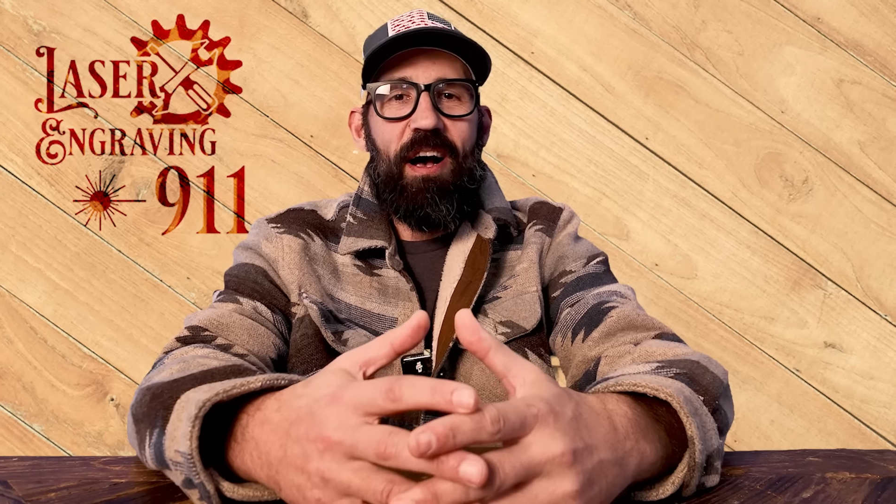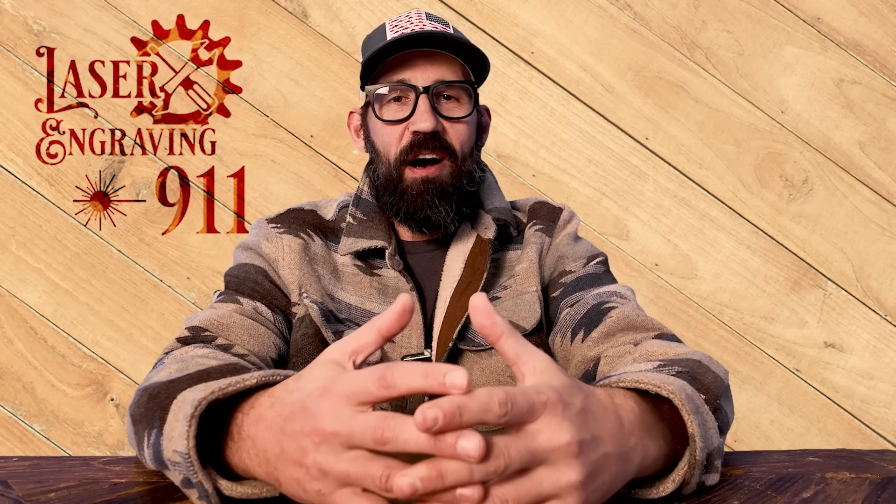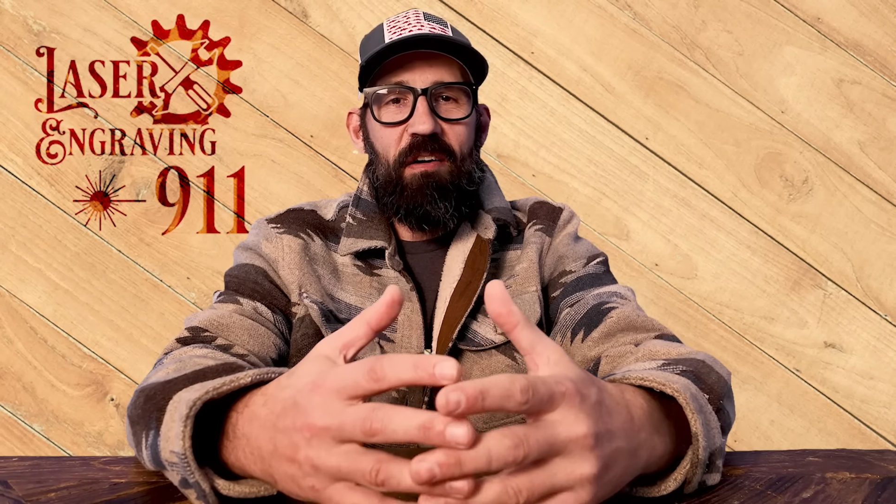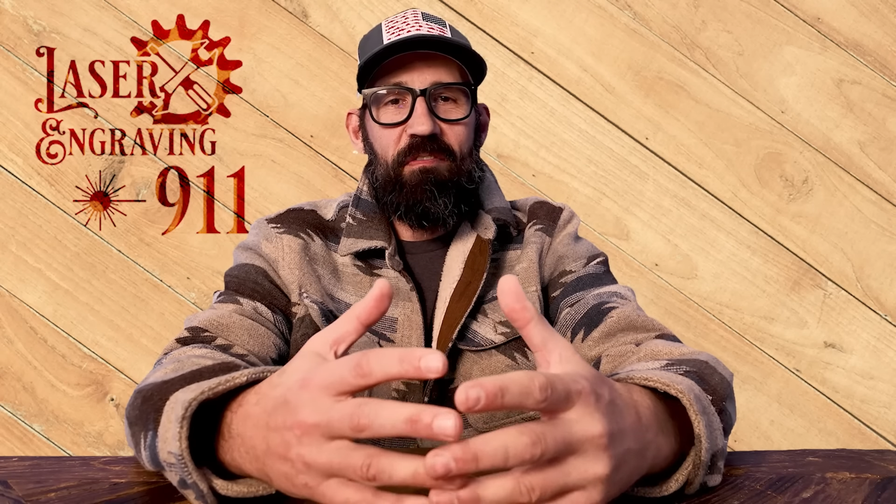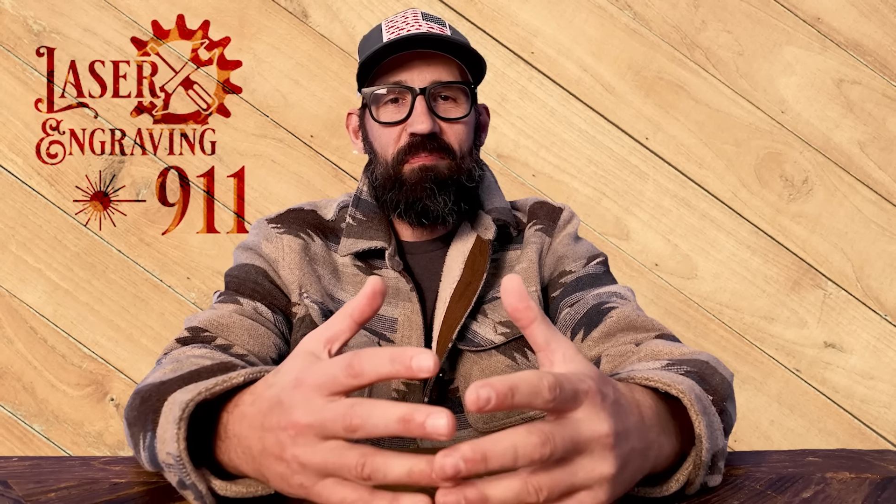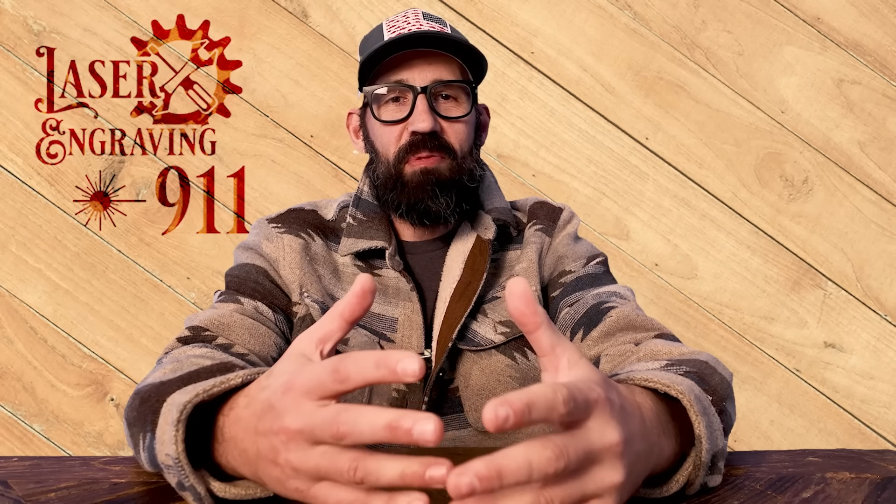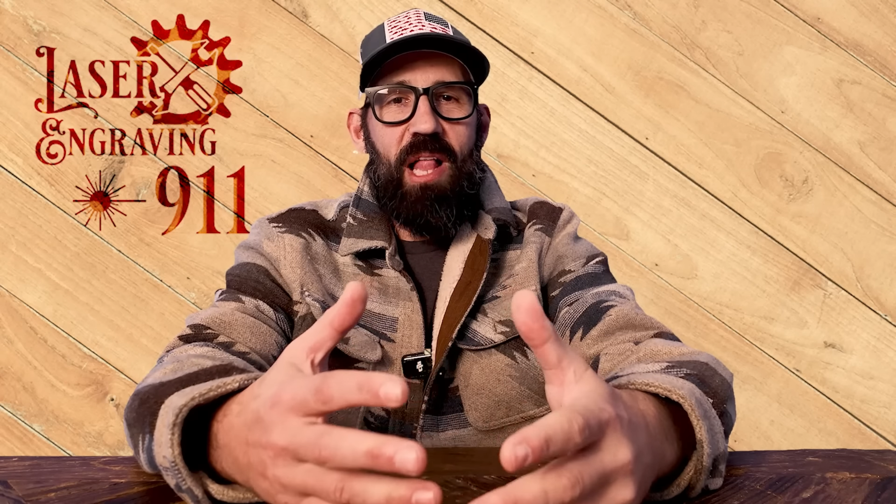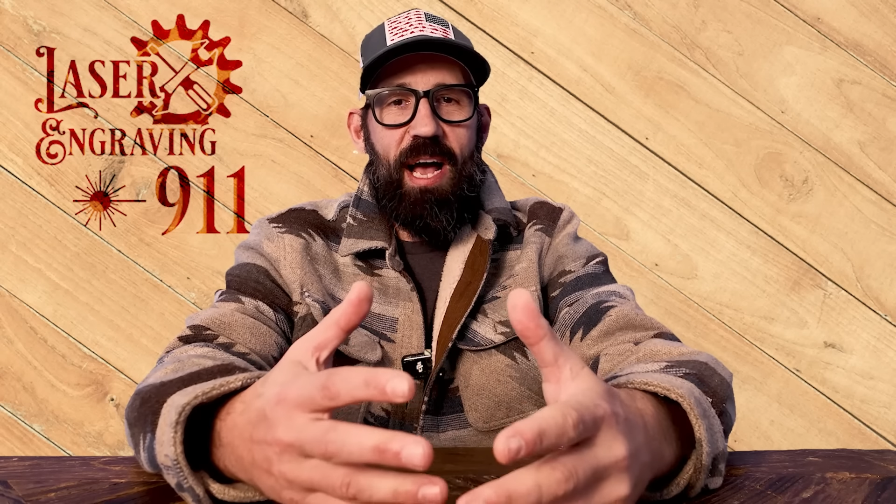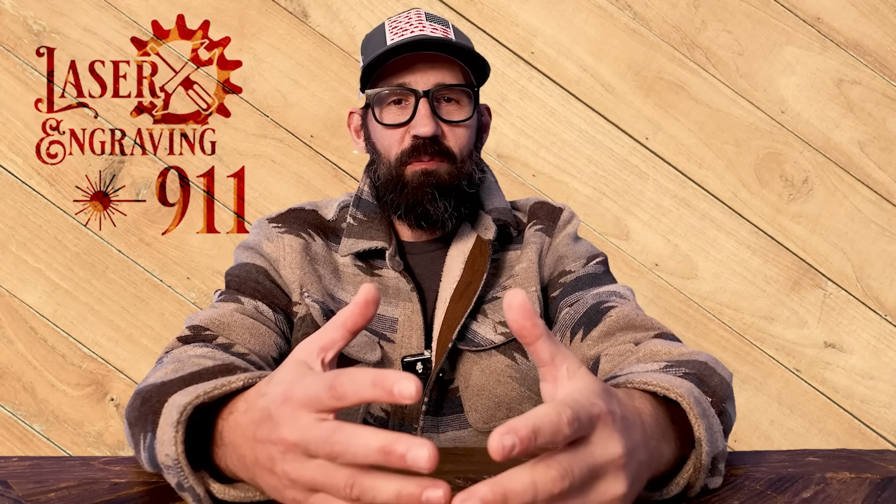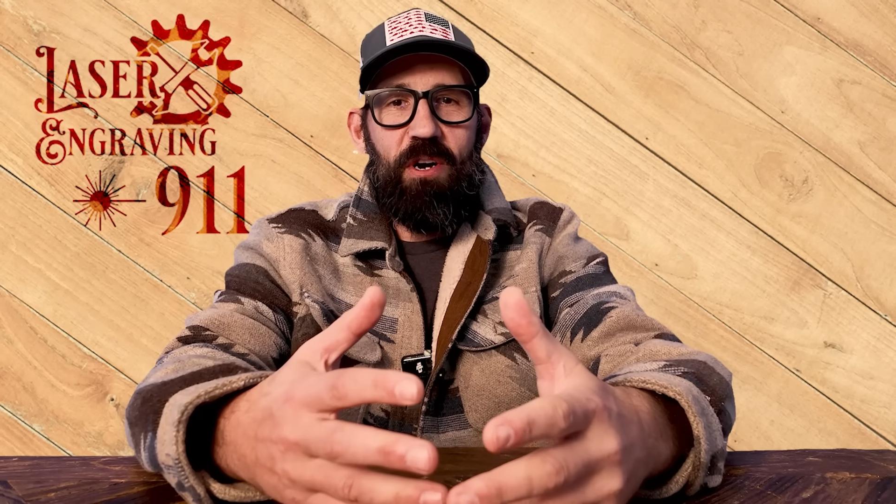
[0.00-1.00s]
of
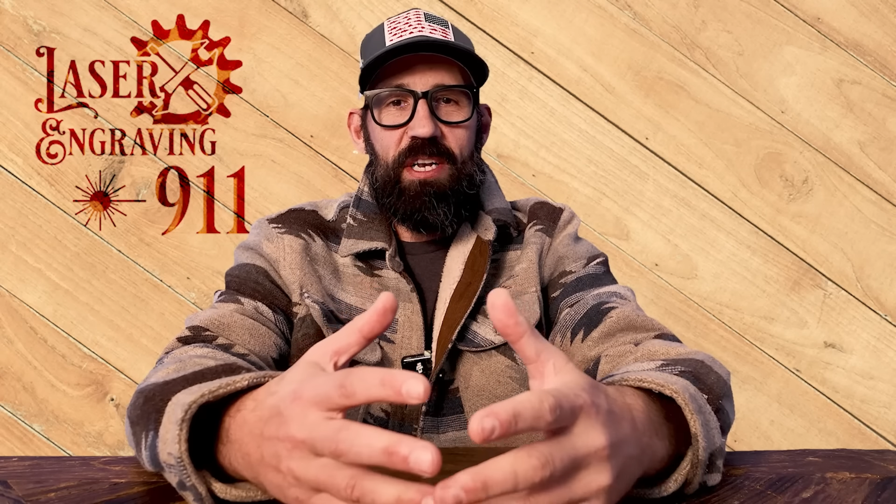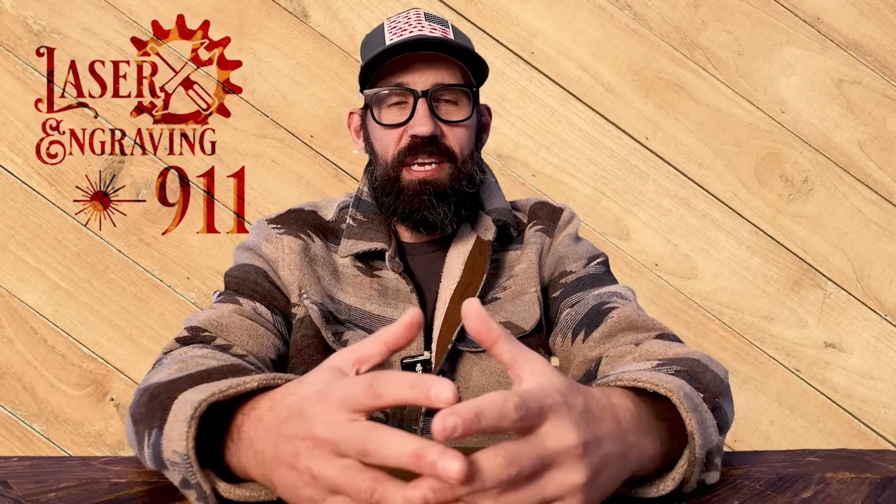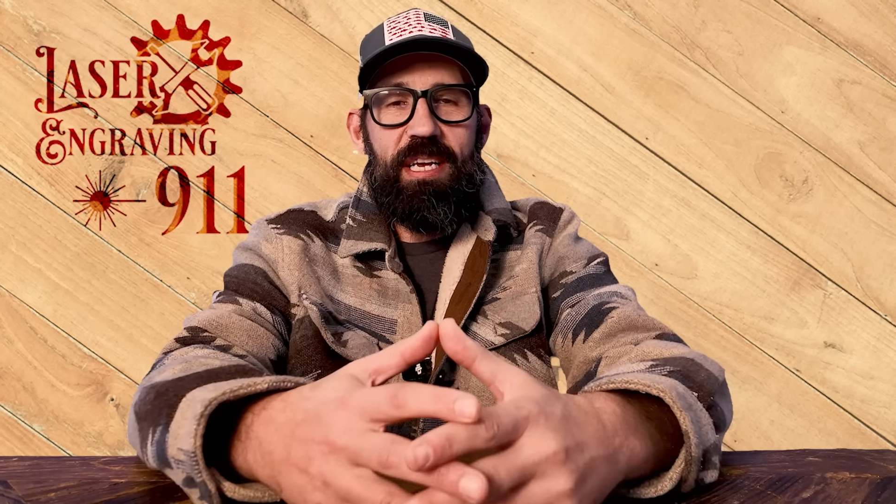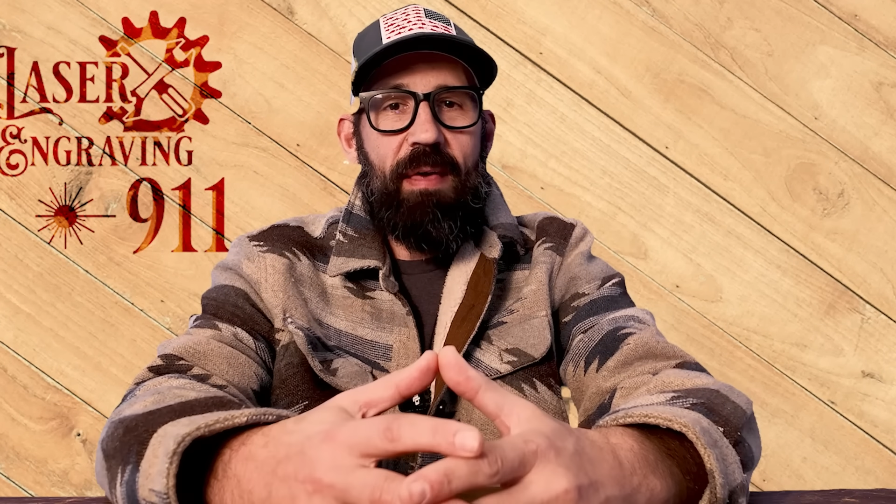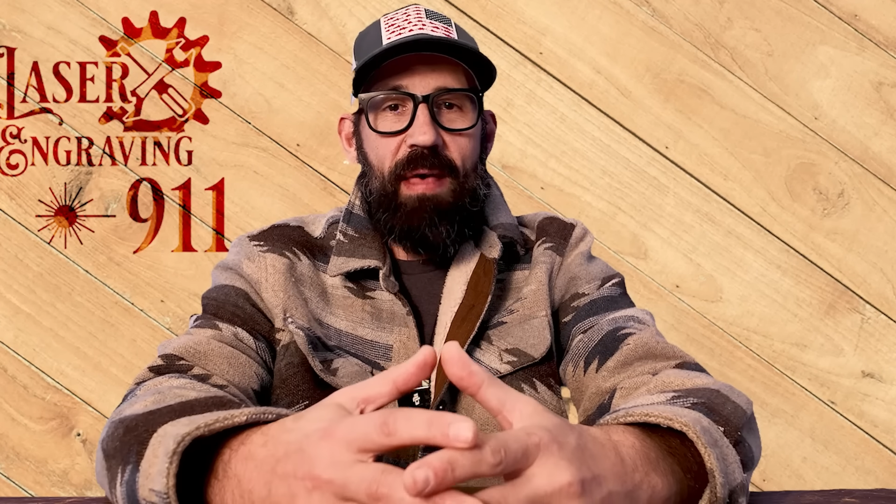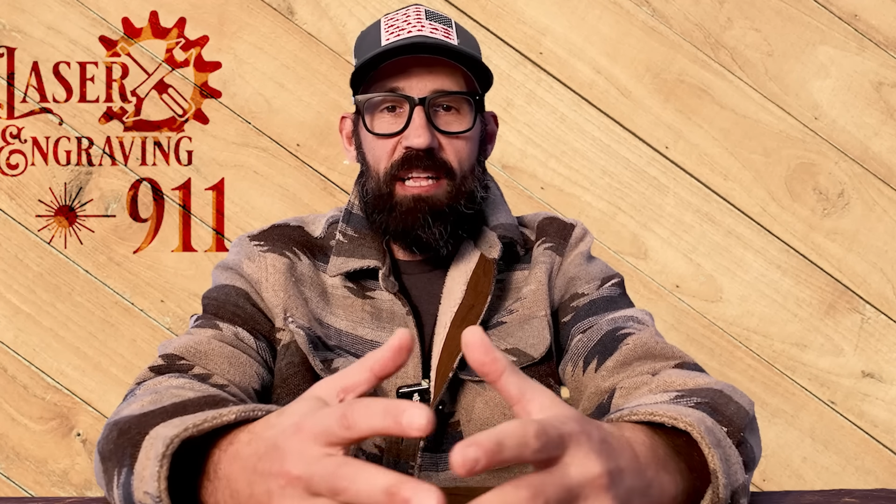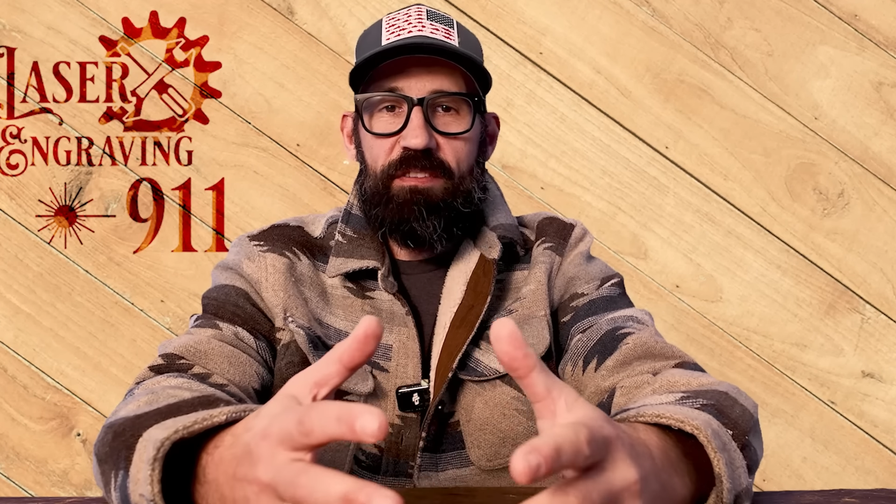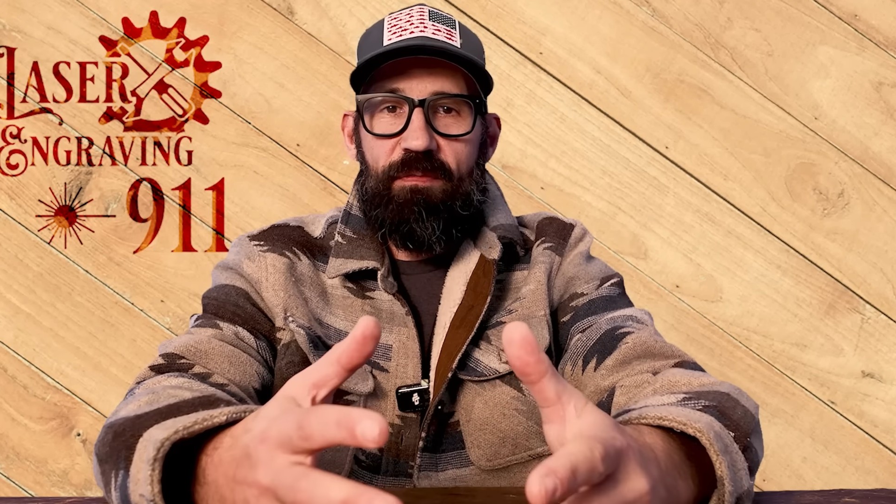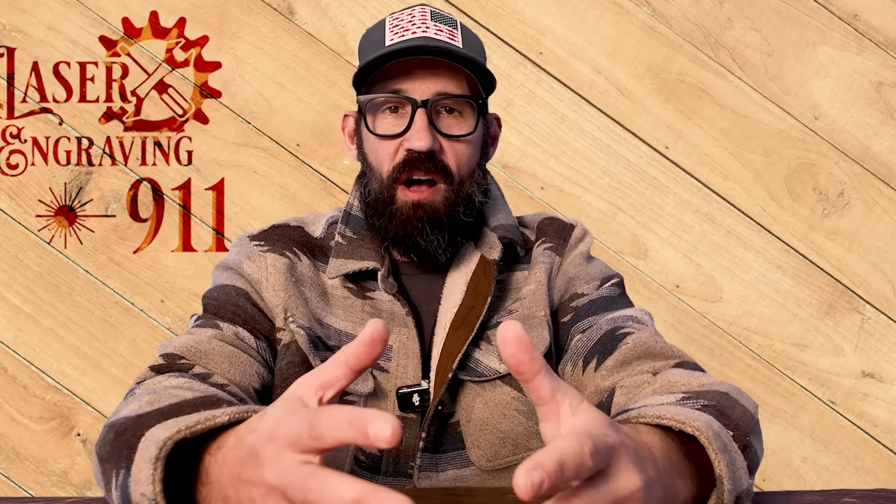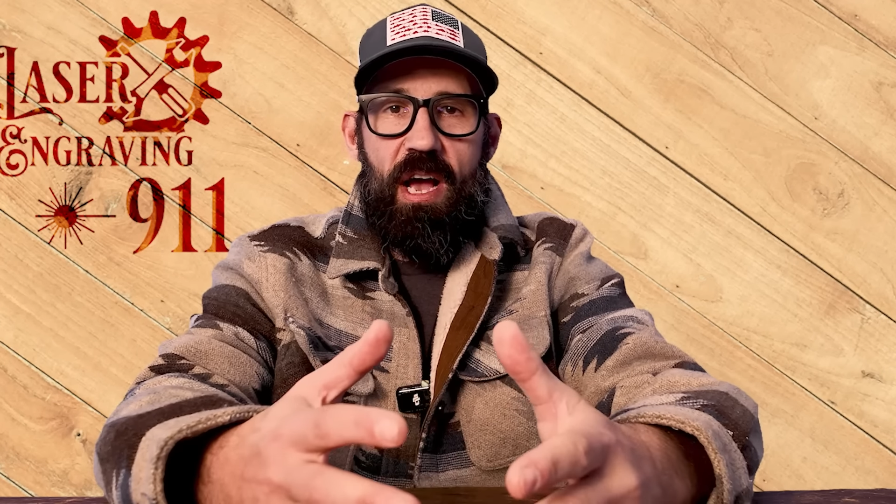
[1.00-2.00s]
plywood, and
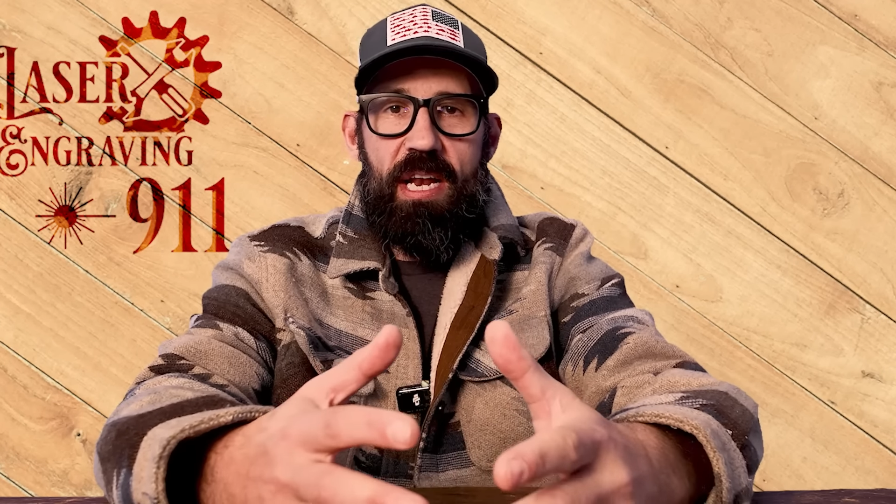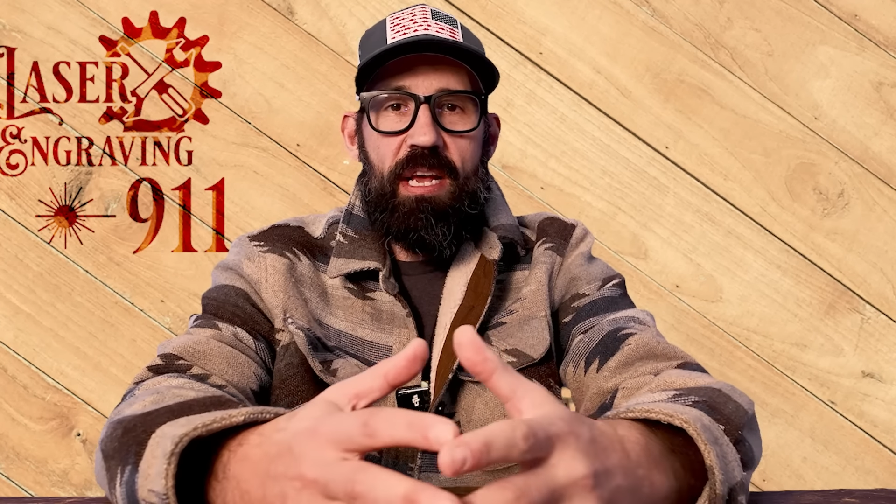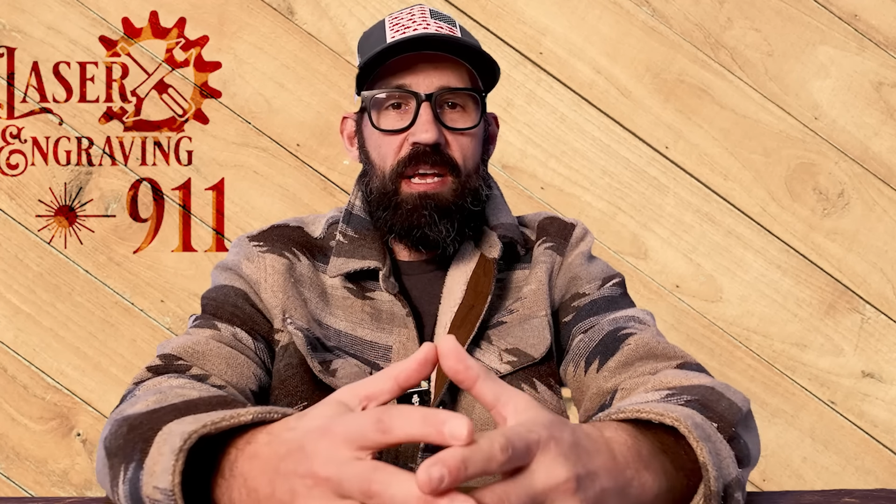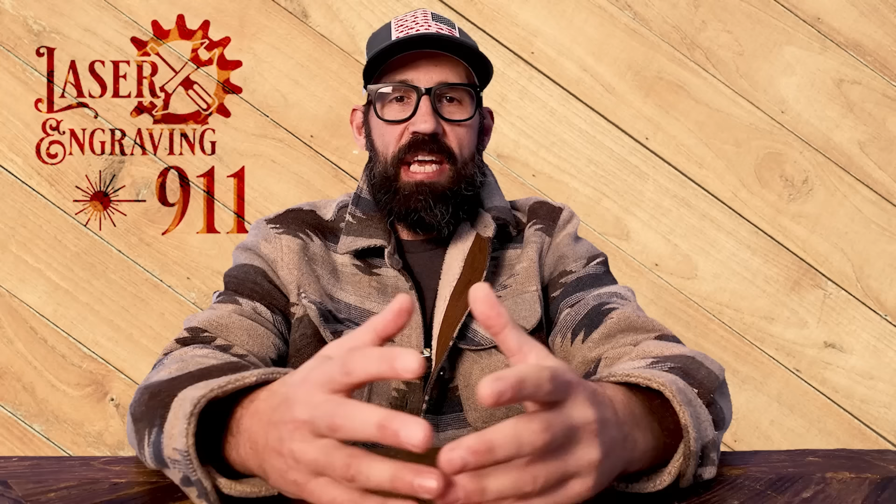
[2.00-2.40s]
that's fine.